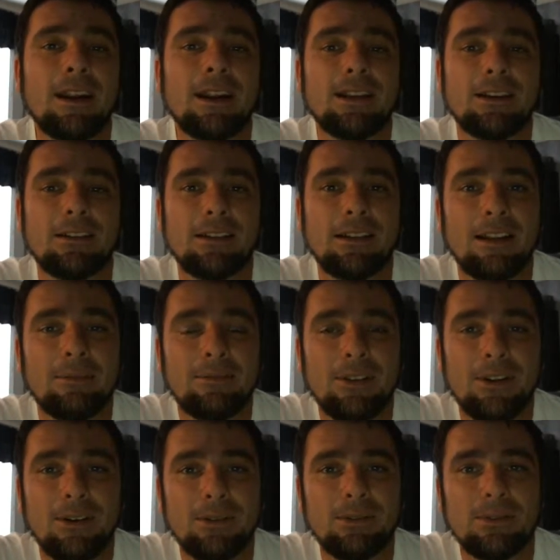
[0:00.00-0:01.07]
your lymph
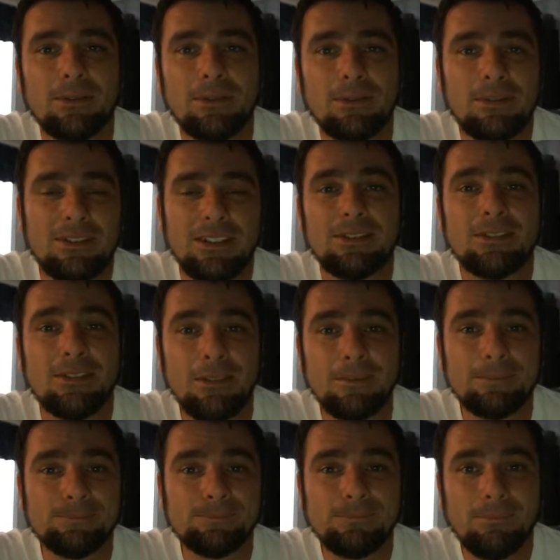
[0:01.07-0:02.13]
node
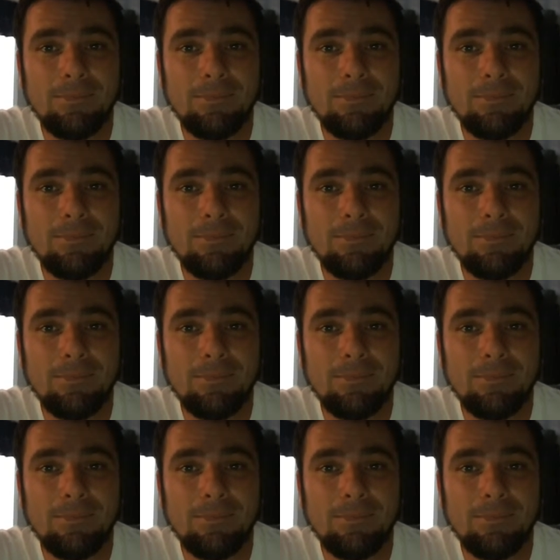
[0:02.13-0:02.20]
system.